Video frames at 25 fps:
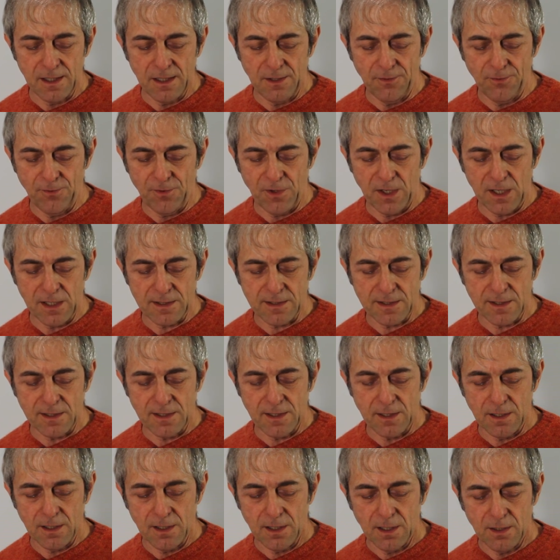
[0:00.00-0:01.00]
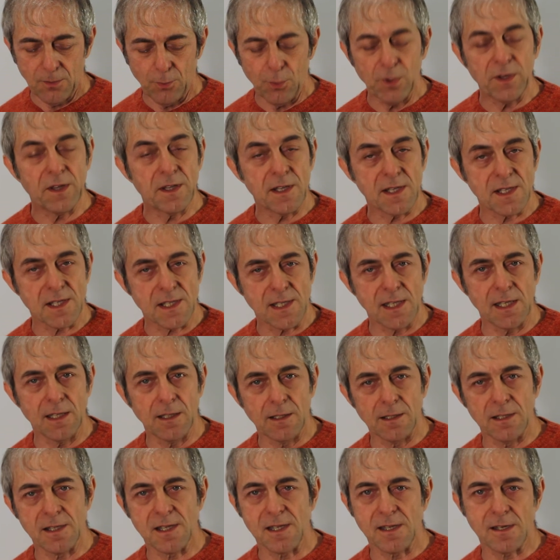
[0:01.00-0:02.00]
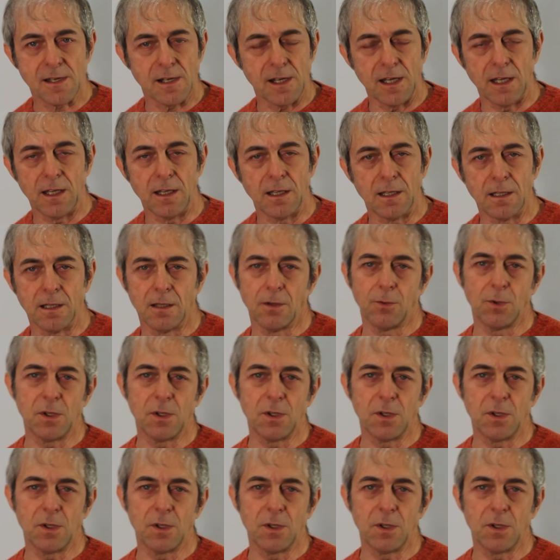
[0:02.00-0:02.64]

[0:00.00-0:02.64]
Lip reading: inverter with the single string,